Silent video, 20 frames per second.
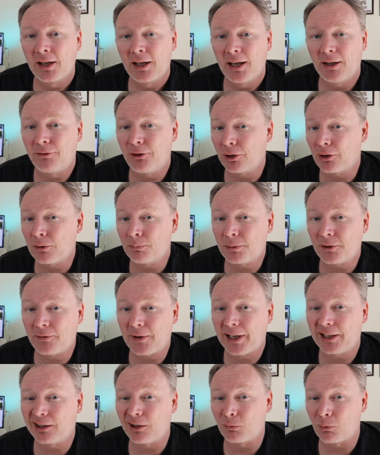If you don't
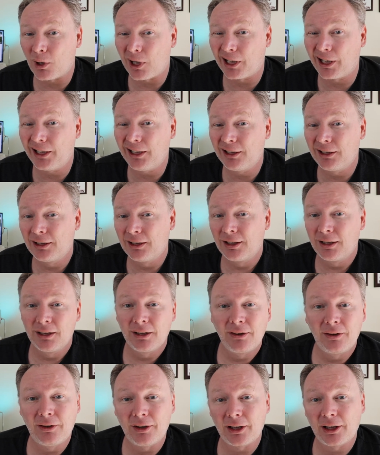provide the why,
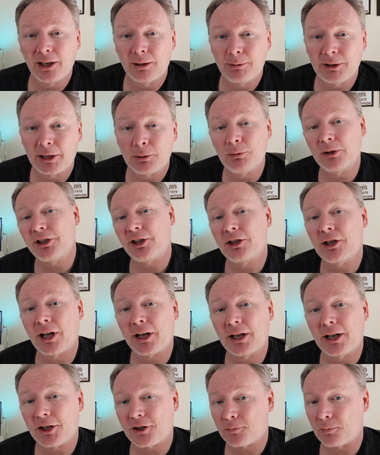they're gonna be like, well, you're not
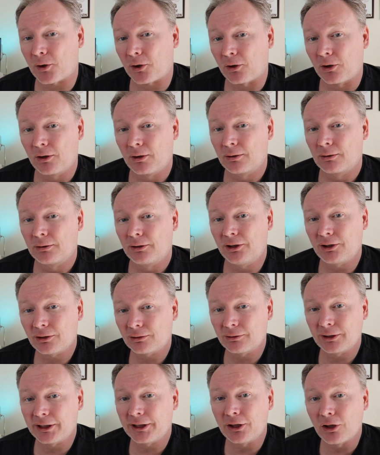an expert. You
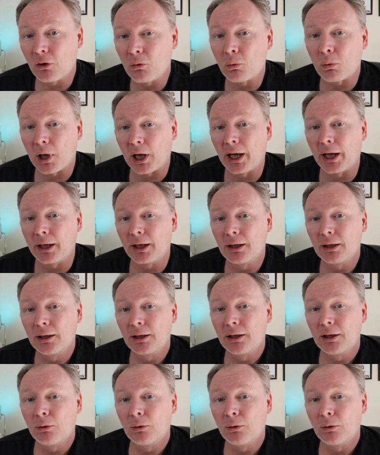don't really know why.